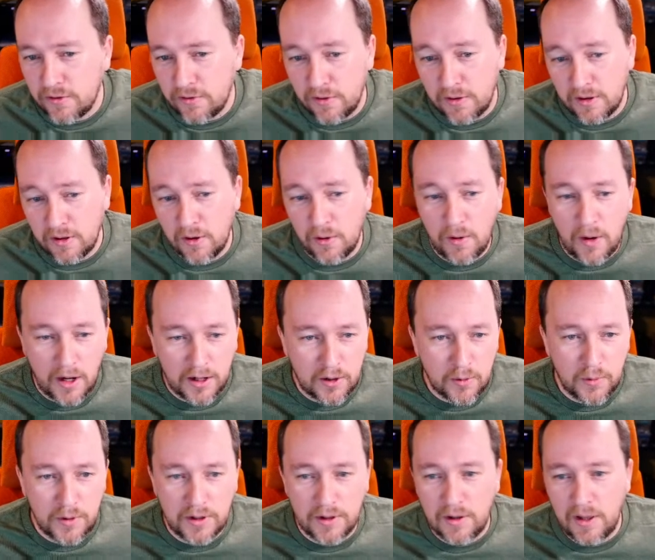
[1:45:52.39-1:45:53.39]
I
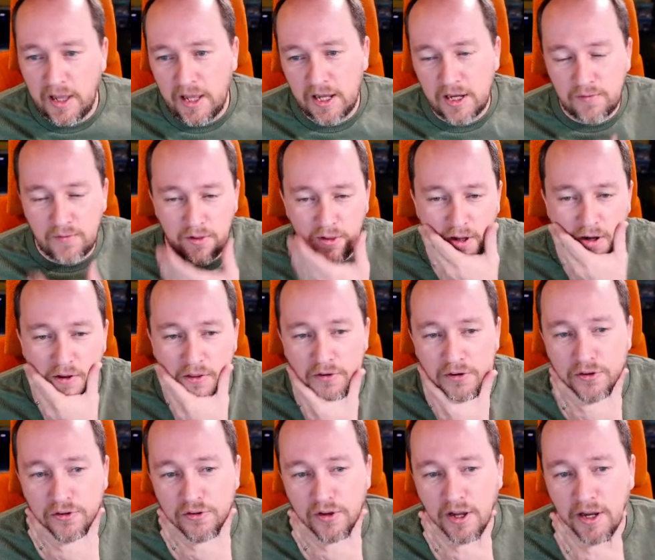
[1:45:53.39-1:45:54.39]
go into a heck of a lot of the
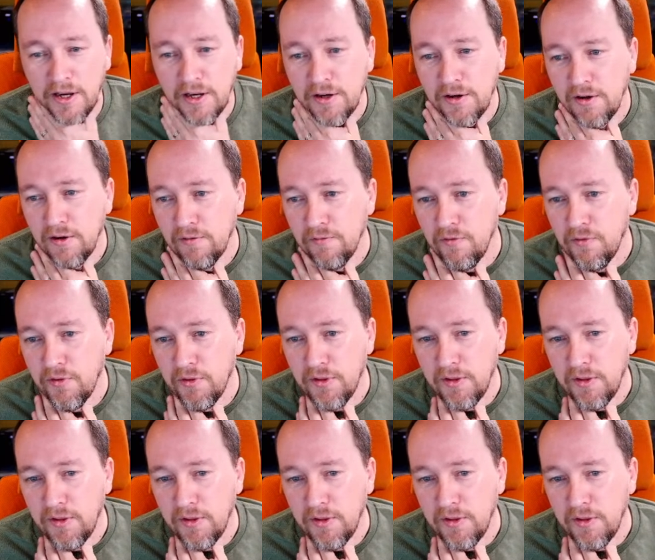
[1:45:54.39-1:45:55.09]
design of